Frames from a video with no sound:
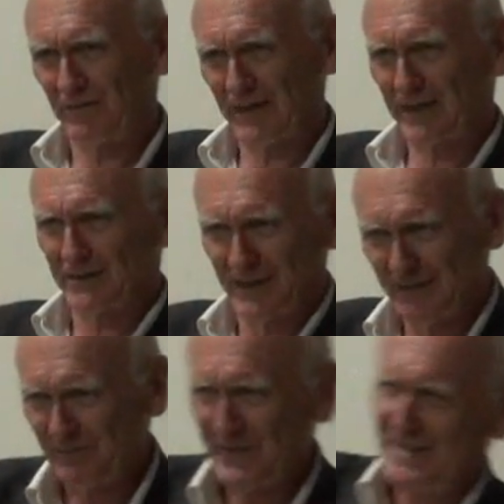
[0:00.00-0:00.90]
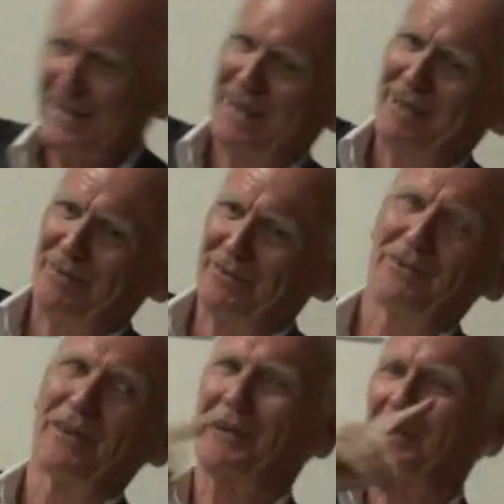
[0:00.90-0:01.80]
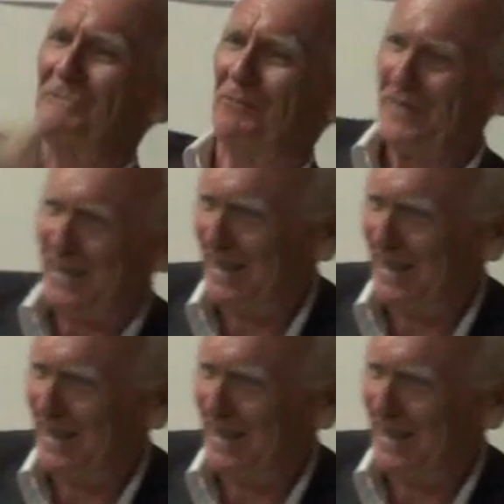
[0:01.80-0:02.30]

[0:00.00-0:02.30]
I forget his name. Thank you.